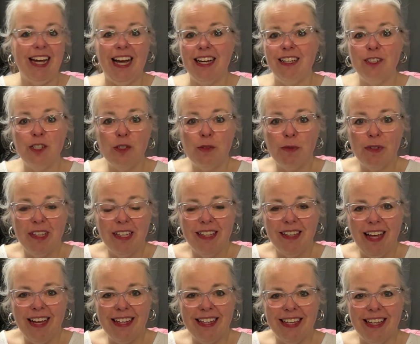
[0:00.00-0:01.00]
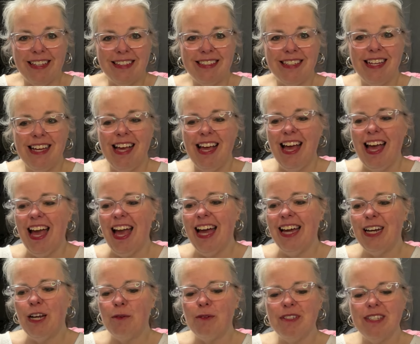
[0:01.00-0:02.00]
I just really like it. And
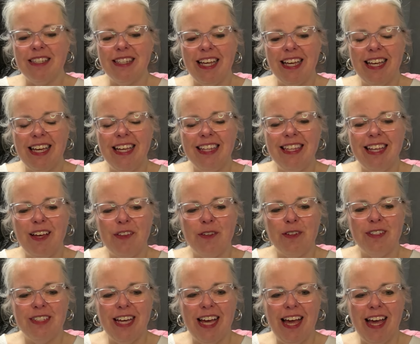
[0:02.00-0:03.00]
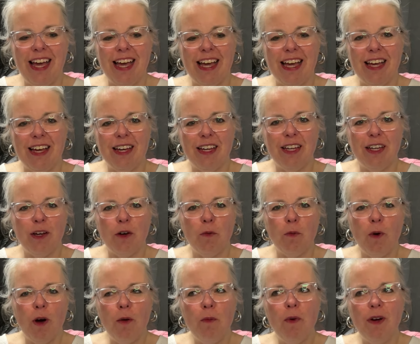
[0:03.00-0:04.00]
I was thinking the other day,
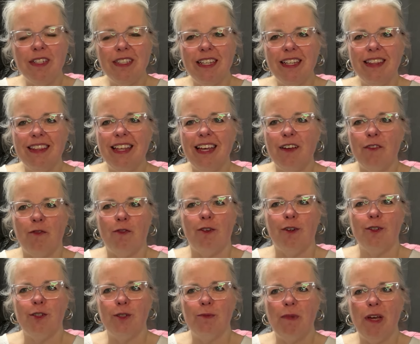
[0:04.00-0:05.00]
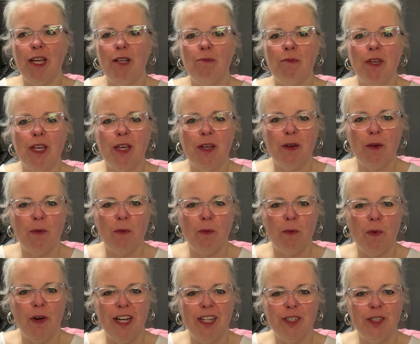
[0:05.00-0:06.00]
what was it that first made me
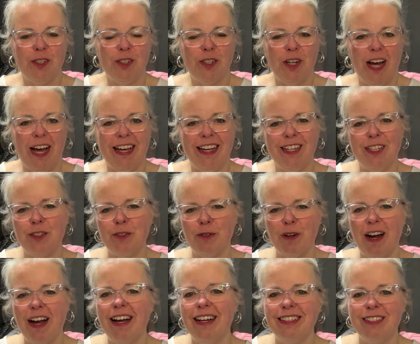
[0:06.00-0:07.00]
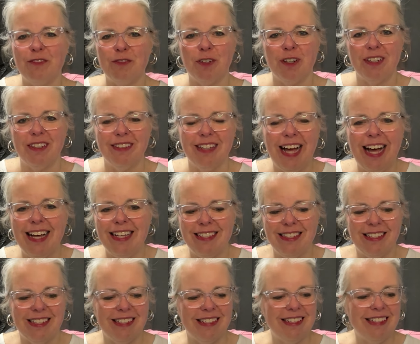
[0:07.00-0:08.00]
wish I could try different
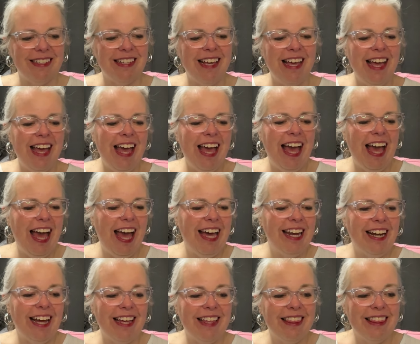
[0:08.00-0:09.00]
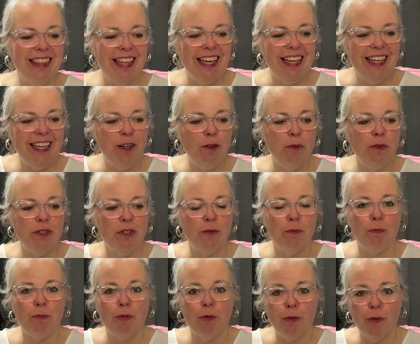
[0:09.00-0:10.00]
glasses? And I think it was
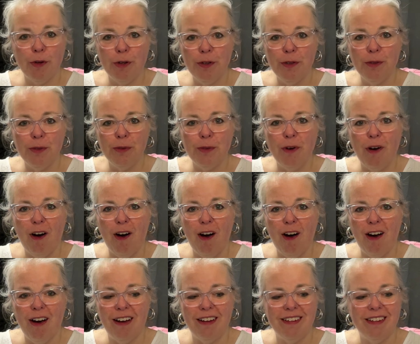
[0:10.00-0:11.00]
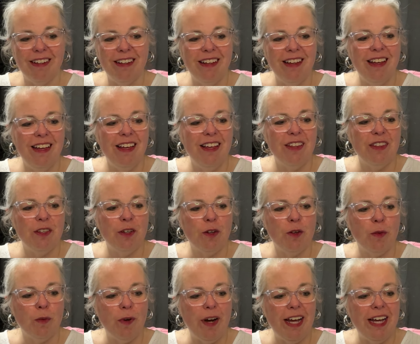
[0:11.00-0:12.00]
Prue on the
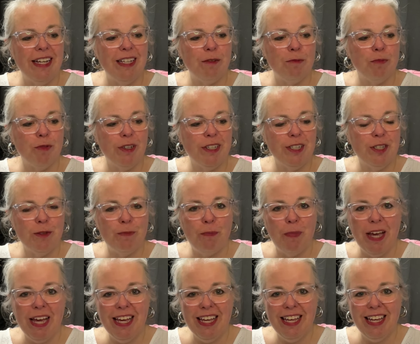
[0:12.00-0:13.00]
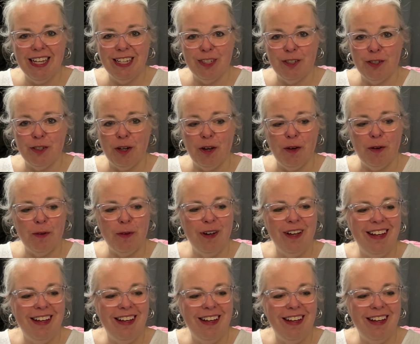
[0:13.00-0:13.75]
Great British Baking Show.